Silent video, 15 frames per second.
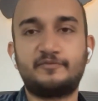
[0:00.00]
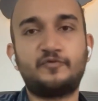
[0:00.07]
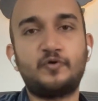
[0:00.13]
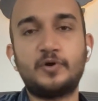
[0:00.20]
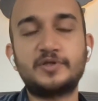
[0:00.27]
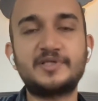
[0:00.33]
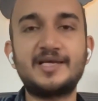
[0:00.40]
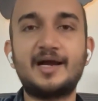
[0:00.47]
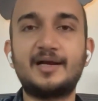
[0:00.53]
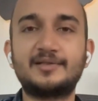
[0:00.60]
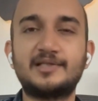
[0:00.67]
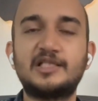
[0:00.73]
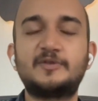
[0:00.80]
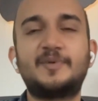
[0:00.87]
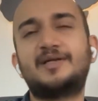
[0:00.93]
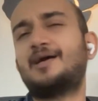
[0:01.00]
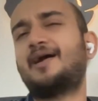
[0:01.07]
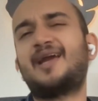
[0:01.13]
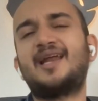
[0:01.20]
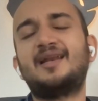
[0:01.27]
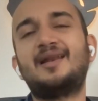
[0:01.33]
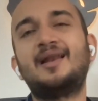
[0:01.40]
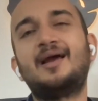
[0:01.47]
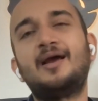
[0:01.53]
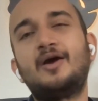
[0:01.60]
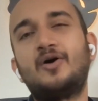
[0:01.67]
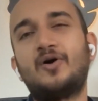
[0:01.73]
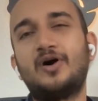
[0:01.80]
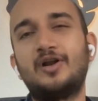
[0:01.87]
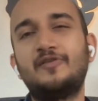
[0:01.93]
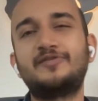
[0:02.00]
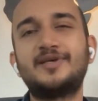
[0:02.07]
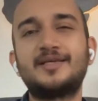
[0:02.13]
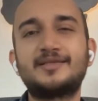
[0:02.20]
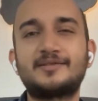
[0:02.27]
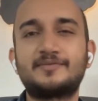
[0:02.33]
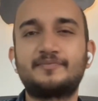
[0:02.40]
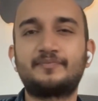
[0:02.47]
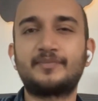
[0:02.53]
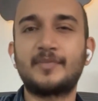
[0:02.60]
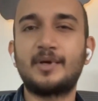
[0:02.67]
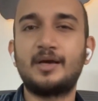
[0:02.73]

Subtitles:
foresee ourselves. But again, all of this